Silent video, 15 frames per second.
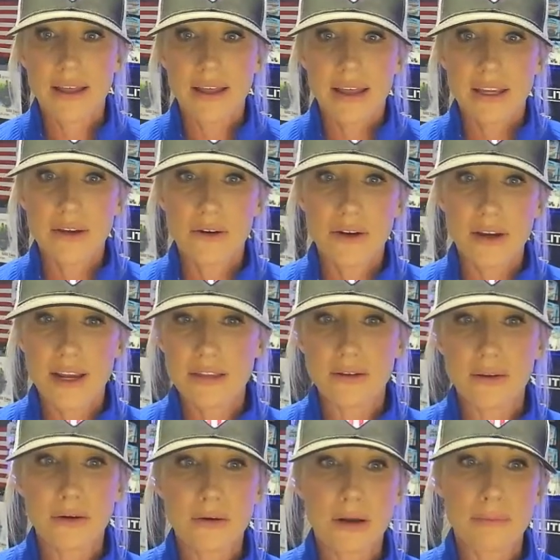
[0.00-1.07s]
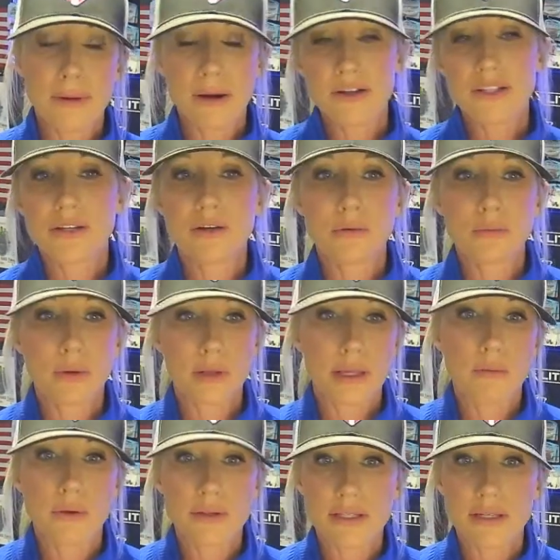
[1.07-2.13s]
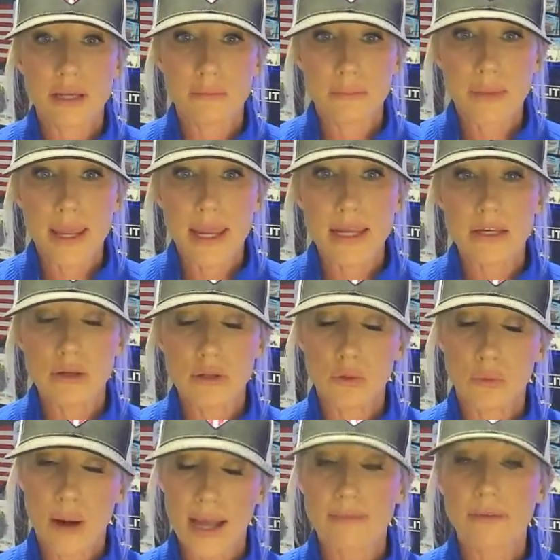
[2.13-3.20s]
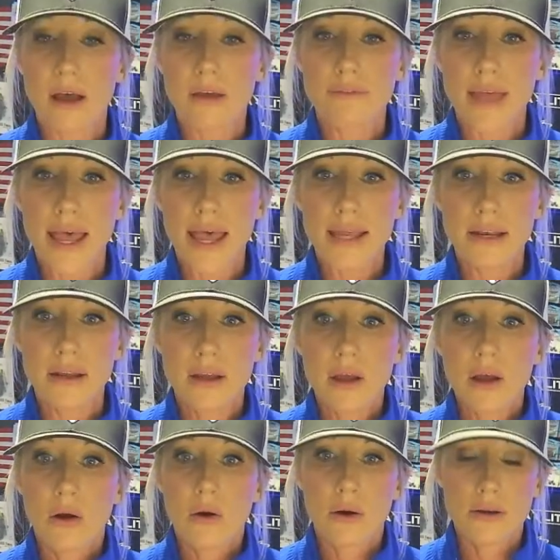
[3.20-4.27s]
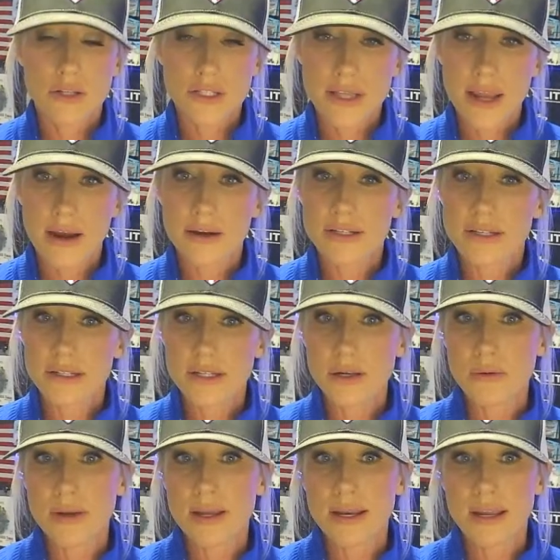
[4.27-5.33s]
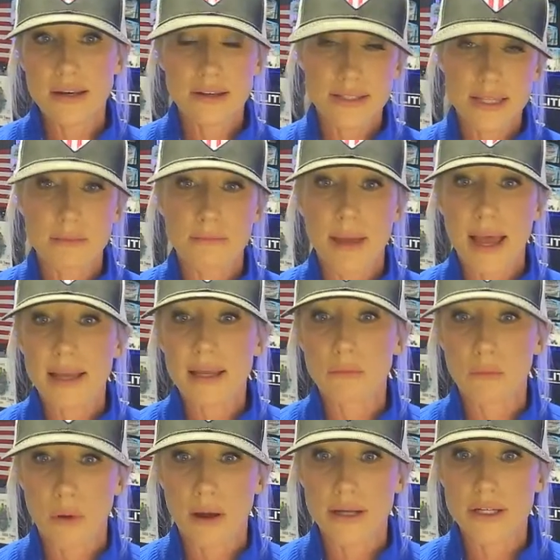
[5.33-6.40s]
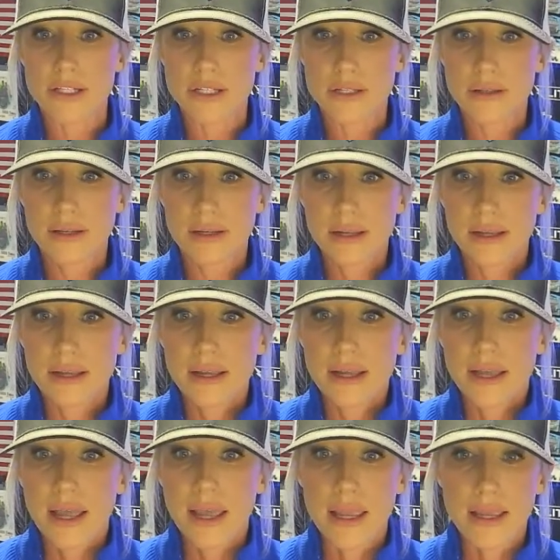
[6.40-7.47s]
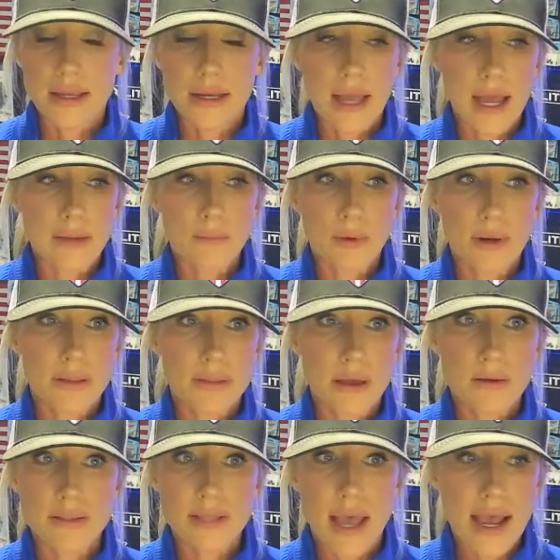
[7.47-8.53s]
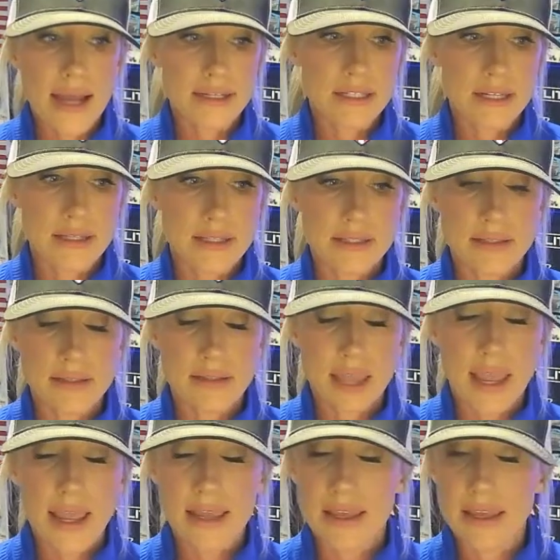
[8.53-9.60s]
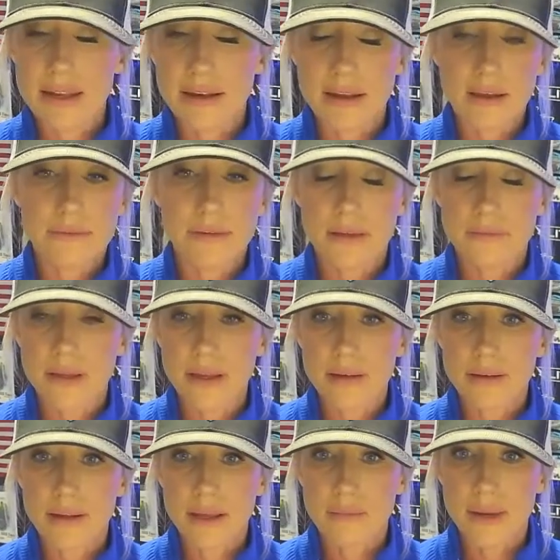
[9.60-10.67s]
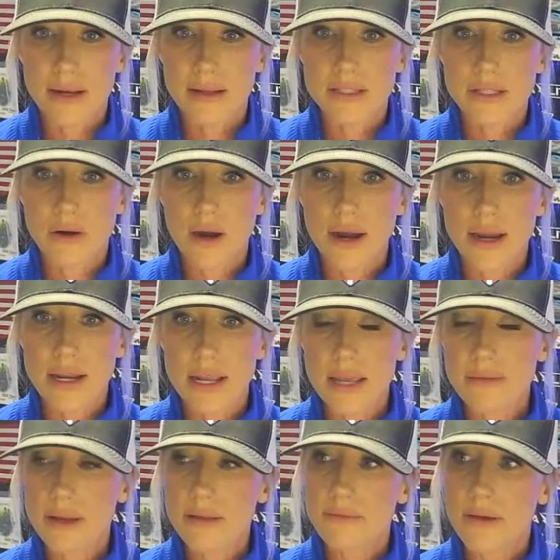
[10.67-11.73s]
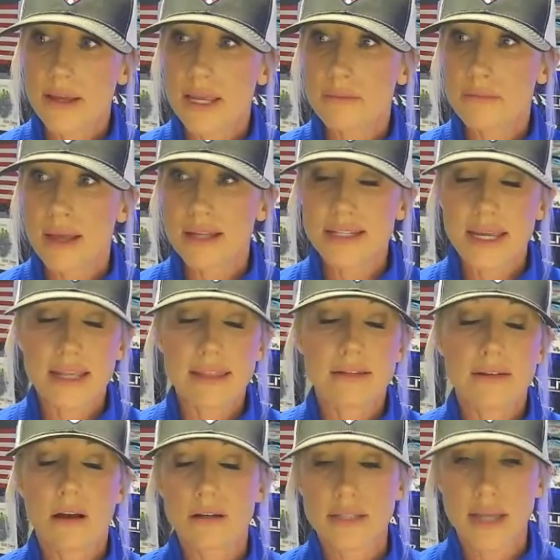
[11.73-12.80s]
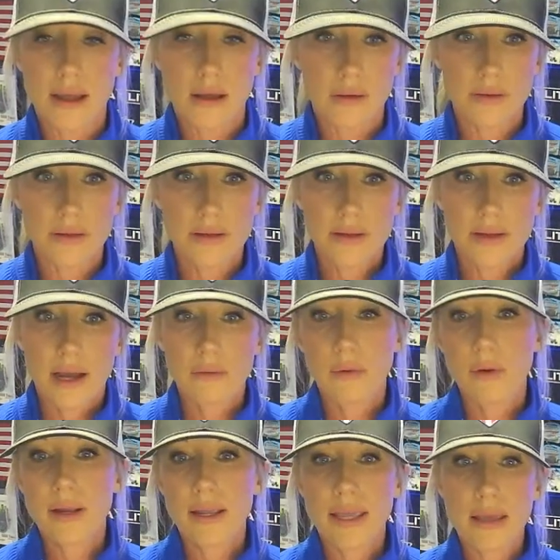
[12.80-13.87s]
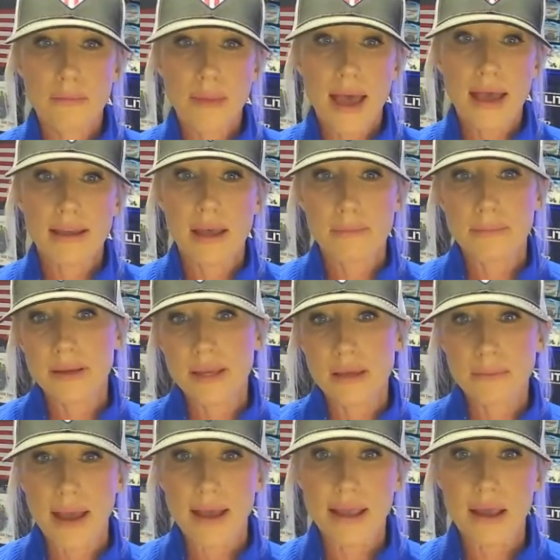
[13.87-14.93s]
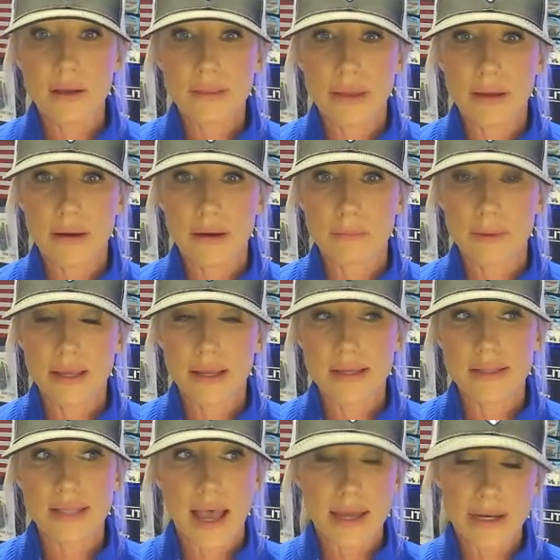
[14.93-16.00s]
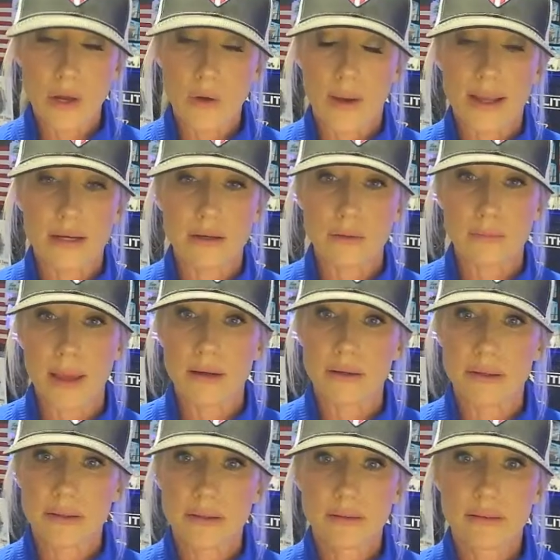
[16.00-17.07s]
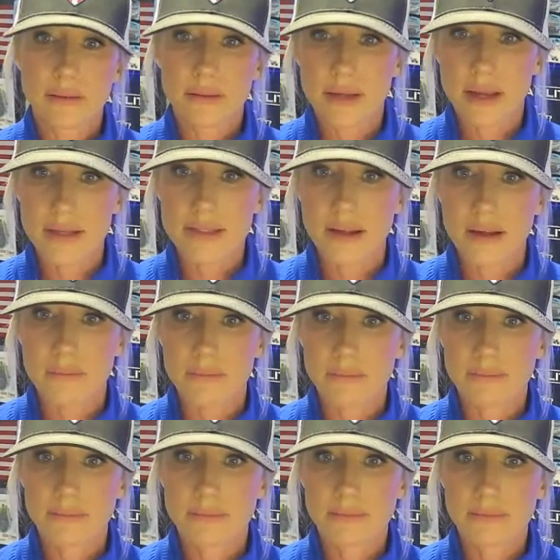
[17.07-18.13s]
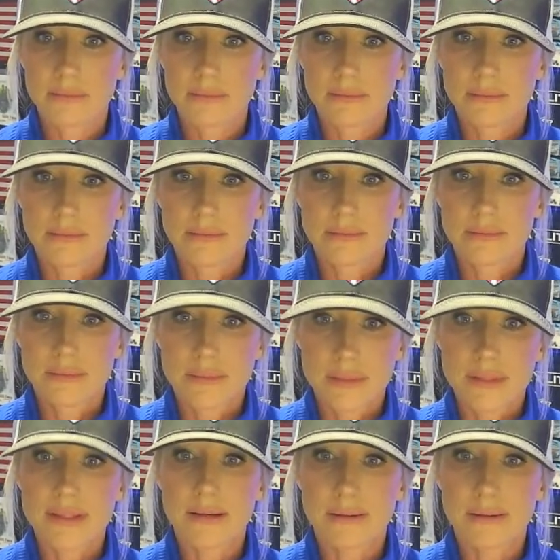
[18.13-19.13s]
You're either a person who really wants to compete and you thrive off that, or you're scared to do it and you sit back and watch. Yeah. And I'm one of those, I just can't get enough of it. I mean, it's great. Even if I get my teeth knocked out, I want to get back up and get back out there because I know I can do better the next time. So